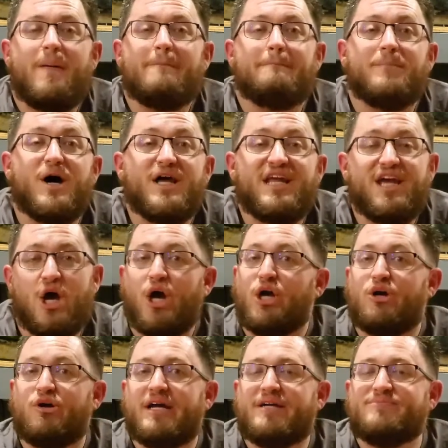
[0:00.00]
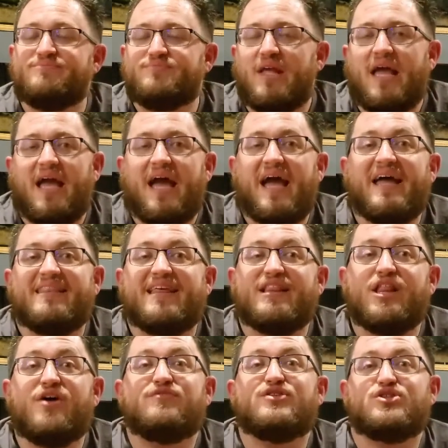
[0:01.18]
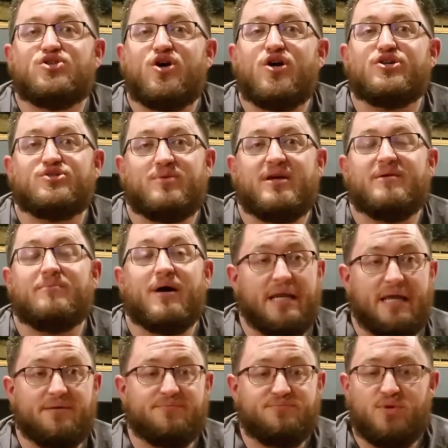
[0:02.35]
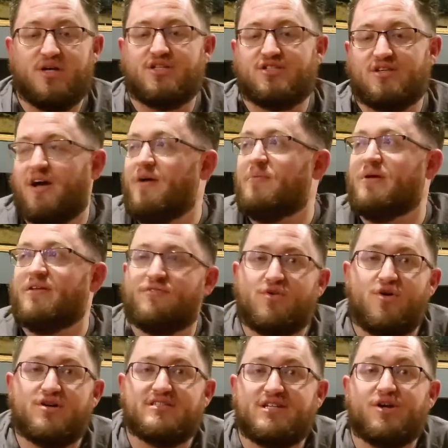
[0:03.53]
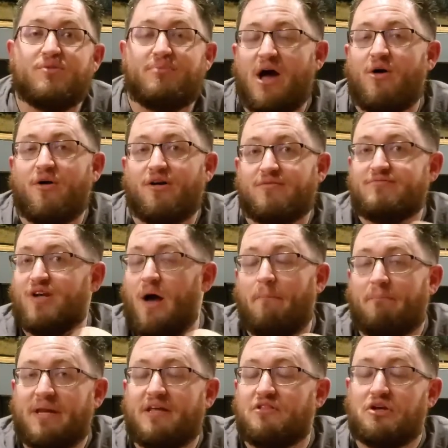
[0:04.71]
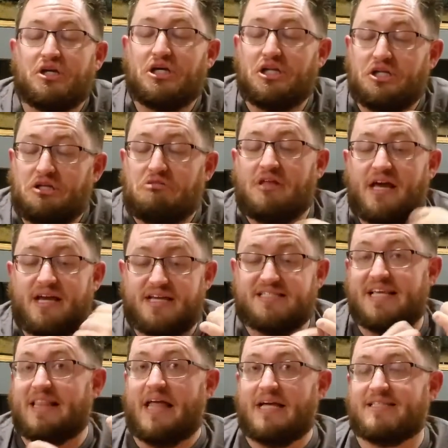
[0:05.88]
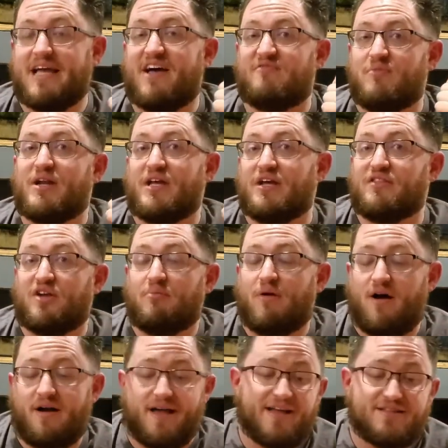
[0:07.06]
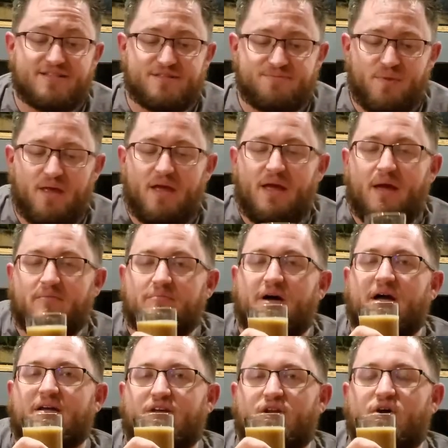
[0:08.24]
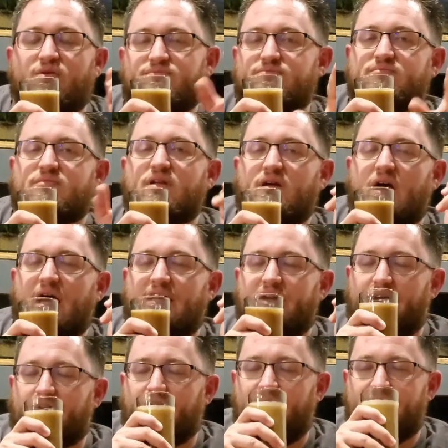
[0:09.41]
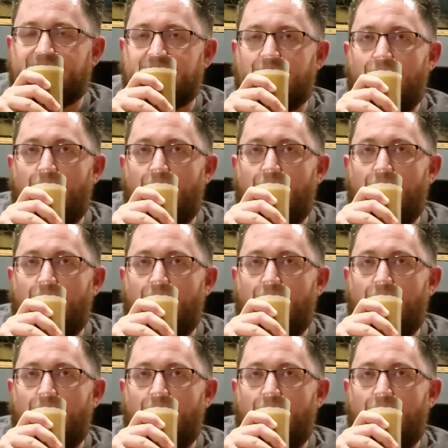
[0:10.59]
money hungry, and they love to charge me money, which, I mean, of course they're a power company, they're going to do that because they like to have money in their pockets. But you know, I digress.